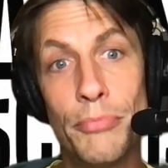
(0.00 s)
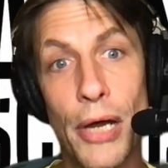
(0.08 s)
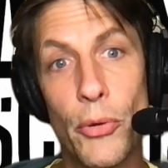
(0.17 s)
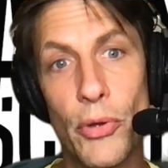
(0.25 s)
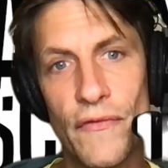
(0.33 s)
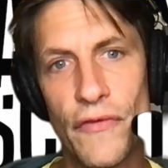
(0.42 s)

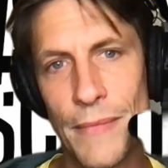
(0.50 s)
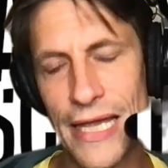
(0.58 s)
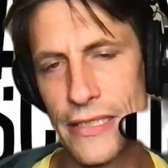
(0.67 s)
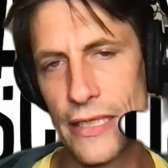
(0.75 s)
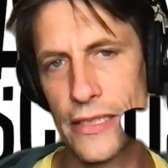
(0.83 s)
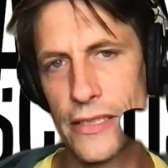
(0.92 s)

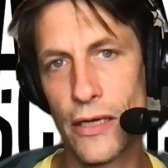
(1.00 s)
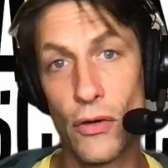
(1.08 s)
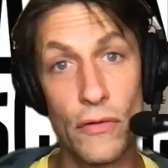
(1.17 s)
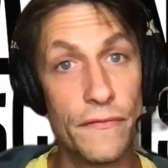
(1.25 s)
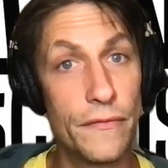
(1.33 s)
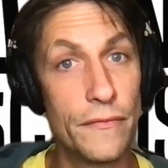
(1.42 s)
bioinformatics
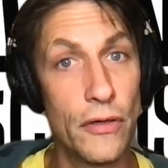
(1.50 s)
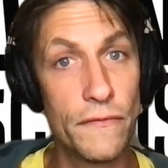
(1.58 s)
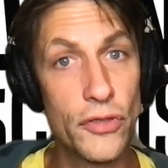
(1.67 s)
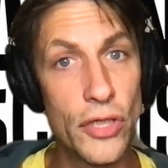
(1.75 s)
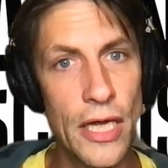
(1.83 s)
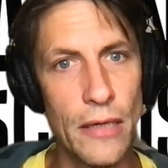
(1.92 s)
of
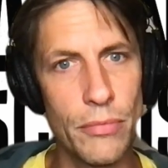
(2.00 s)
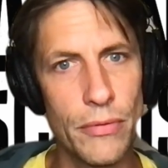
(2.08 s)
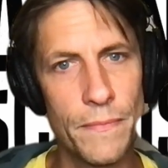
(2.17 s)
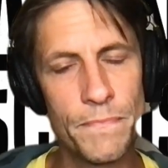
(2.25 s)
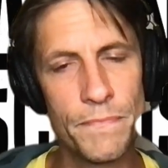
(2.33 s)
shape.